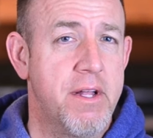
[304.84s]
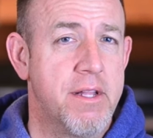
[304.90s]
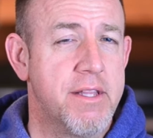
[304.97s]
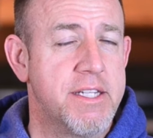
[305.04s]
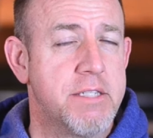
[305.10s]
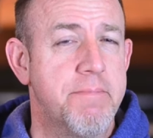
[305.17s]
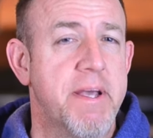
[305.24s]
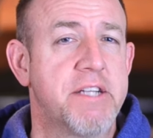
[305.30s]

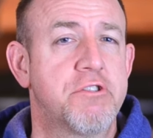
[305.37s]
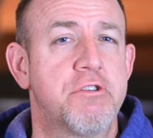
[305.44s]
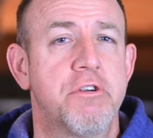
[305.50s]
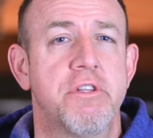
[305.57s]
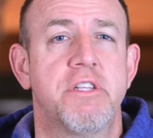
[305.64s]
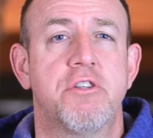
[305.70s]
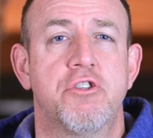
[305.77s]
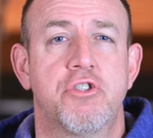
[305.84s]
let's make sure
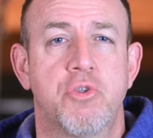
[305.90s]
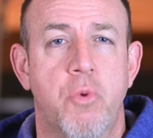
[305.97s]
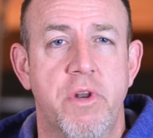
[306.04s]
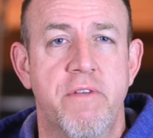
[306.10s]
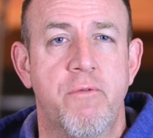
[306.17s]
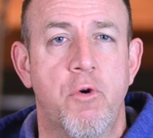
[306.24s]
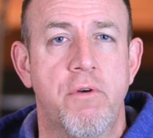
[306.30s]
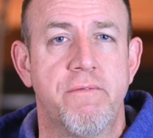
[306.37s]
that there's
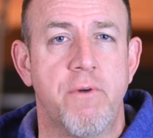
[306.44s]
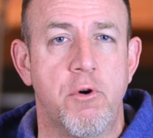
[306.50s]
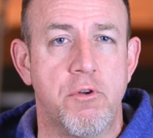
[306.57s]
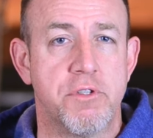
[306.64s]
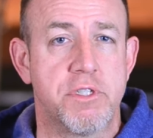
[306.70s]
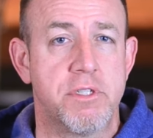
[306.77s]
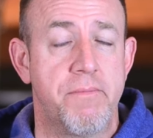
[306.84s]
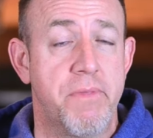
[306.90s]
24
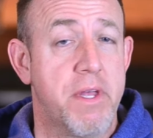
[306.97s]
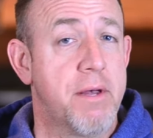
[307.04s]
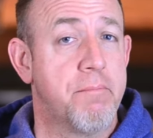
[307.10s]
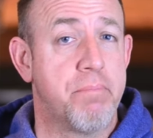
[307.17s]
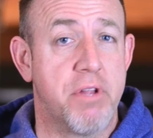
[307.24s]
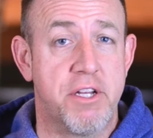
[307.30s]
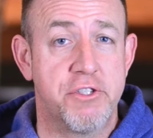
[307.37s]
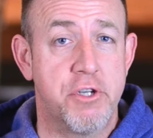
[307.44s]
volts
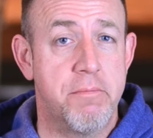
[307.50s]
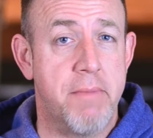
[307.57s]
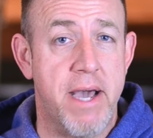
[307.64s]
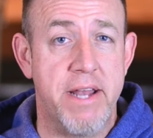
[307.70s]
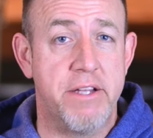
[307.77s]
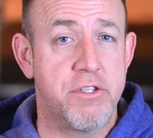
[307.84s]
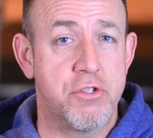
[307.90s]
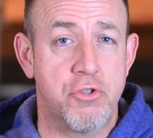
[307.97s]
plus or
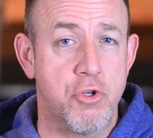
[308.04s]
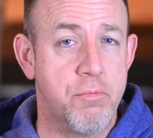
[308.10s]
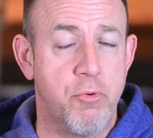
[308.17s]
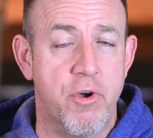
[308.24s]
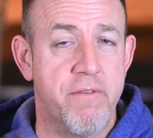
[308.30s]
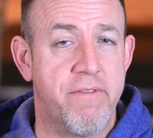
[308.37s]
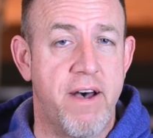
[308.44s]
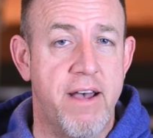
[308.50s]
minus
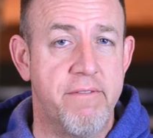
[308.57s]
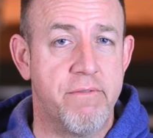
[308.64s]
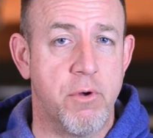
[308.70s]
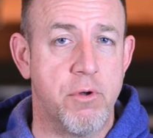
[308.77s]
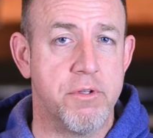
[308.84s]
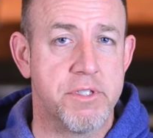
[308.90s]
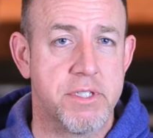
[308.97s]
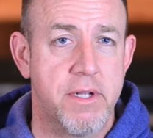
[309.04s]
2.5
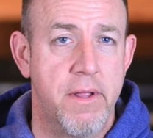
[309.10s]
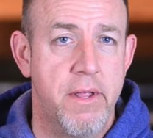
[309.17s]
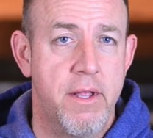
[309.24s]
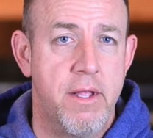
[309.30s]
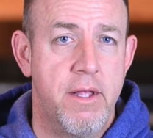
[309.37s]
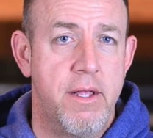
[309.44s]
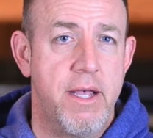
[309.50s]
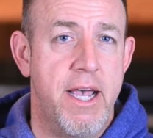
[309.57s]
volts
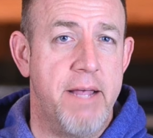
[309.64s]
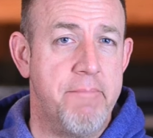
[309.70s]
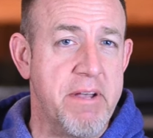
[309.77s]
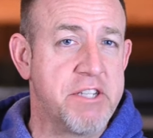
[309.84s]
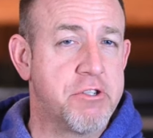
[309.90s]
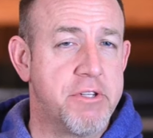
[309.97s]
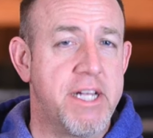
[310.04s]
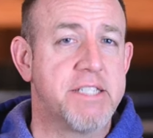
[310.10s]
and
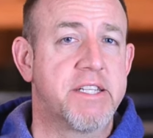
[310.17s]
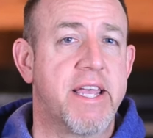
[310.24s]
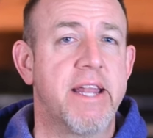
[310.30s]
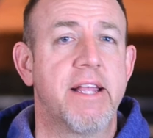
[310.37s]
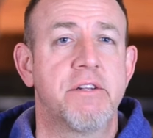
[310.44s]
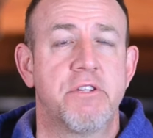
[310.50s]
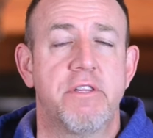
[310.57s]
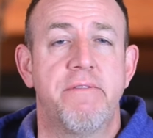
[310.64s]
make sure that's
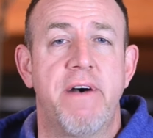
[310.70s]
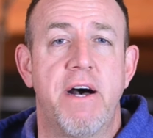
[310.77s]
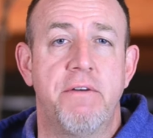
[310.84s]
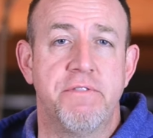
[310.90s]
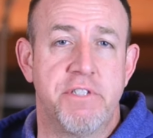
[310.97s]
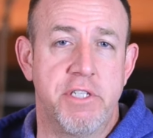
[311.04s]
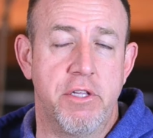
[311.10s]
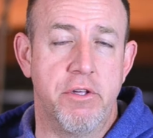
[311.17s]
getting to the
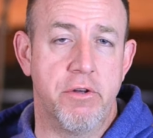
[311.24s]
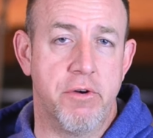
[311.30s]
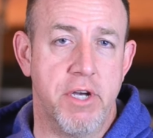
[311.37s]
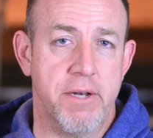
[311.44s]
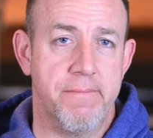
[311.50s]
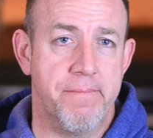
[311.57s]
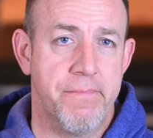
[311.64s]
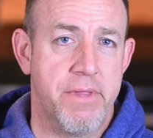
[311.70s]
valve
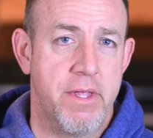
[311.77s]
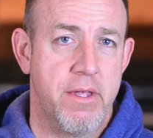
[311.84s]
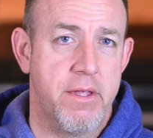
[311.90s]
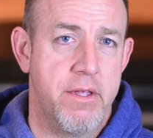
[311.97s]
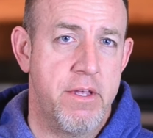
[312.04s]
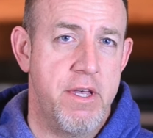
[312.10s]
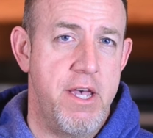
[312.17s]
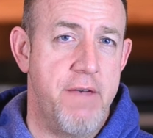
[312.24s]
solenoid.
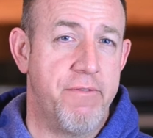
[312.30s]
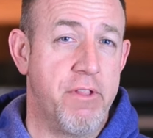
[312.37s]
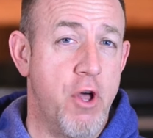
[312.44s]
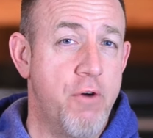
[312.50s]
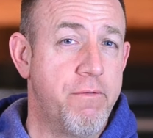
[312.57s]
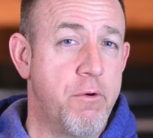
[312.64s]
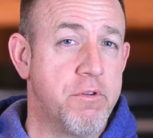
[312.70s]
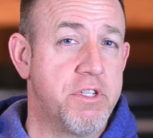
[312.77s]
If
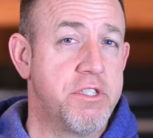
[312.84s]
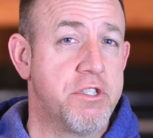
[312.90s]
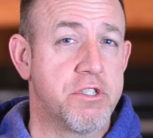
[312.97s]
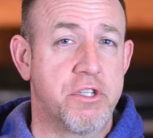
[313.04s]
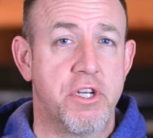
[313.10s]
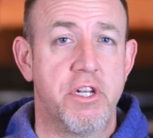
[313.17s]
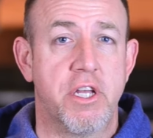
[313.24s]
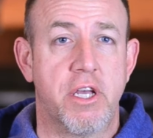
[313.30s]
low voltage is
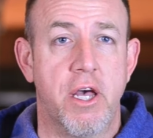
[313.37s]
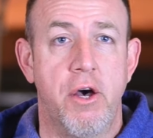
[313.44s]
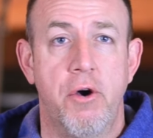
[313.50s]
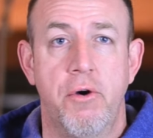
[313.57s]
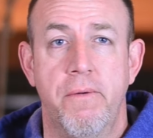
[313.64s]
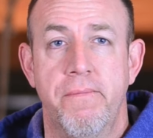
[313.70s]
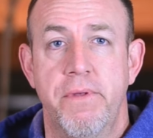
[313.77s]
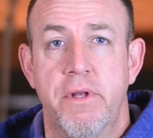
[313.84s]
good to
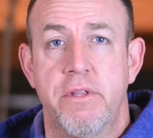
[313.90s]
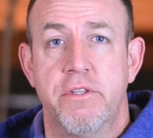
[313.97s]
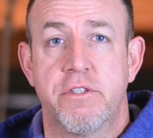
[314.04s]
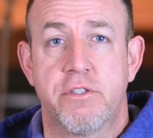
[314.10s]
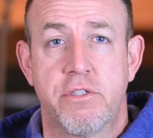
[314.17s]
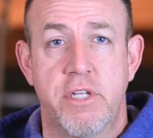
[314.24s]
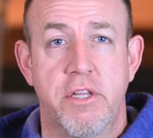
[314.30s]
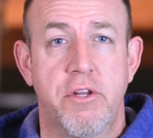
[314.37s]
go, the
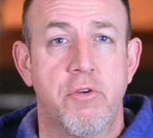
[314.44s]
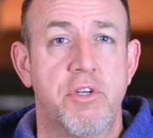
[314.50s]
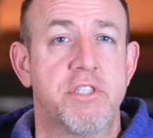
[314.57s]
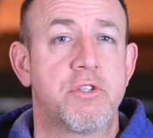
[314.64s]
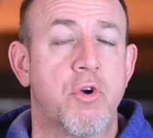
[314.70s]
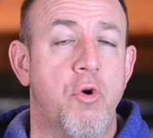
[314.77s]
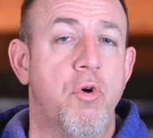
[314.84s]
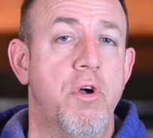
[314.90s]

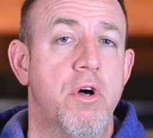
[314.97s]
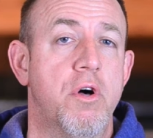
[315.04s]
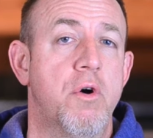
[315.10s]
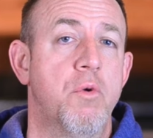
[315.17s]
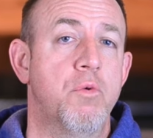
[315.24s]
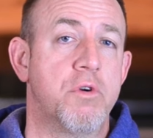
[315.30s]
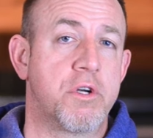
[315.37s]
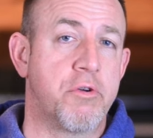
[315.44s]
solenoid's
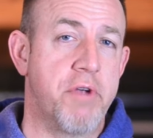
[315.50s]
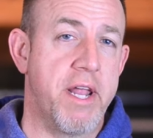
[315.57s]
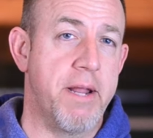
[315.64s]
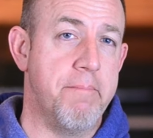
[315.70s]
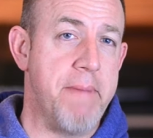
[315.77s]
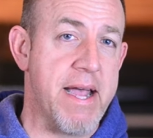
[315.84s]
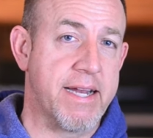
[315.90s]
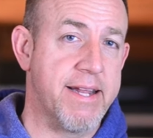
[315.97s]
coil will create
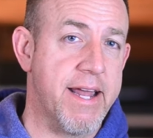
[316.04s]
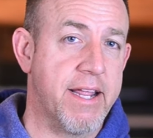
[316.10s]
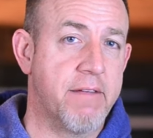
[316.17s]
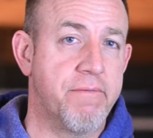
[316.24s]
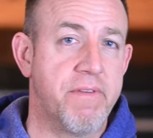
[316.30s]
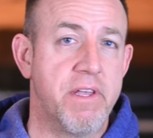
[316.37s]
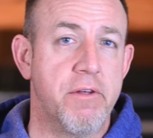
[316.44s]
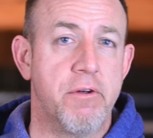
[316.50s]
a magnetic
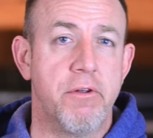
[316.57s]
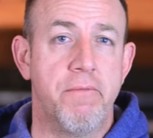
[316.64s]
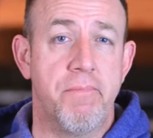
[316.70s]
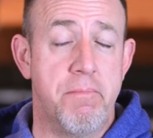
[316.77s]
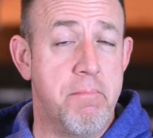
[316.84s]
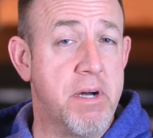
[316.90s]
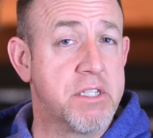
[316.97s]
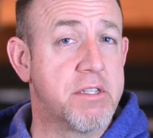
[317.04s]
field
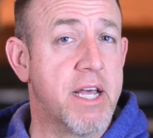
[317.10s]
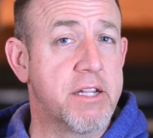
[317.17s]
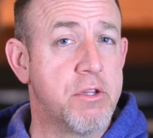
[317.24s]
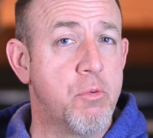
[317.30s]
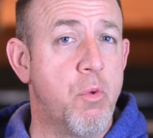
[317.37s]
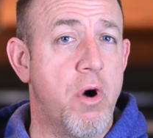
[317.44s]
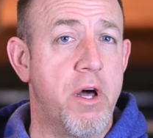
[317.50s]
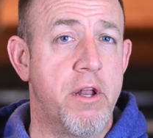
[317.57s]
much like
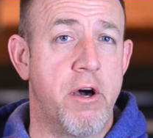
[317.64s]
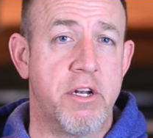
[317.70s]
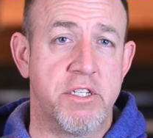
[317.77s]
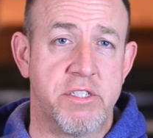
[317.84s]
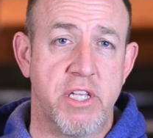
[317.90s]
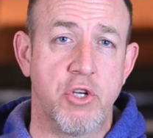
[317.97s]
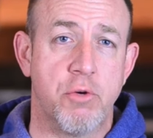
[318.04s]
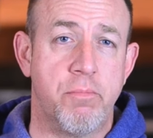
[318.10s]
the one on a
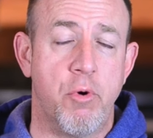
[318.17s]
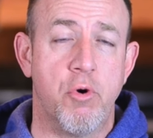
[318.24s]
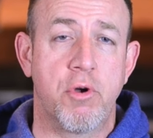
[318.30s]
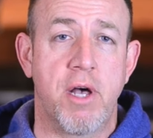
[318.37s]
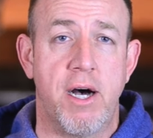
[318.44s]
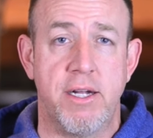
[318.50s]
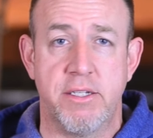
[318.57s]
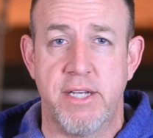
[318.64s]
single pole
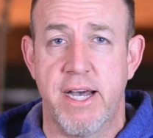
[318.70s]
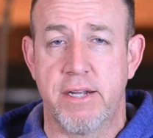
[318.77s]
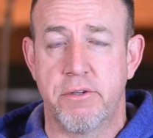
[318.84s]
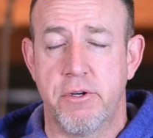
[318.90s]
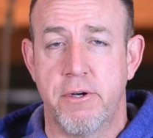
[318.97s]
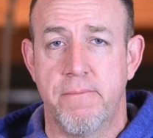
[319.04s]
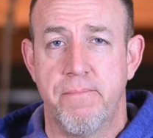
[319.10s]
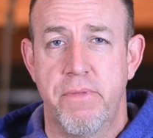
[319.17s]

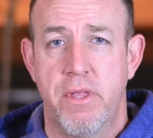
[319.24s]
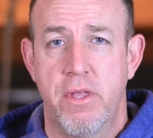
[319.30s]
contactor.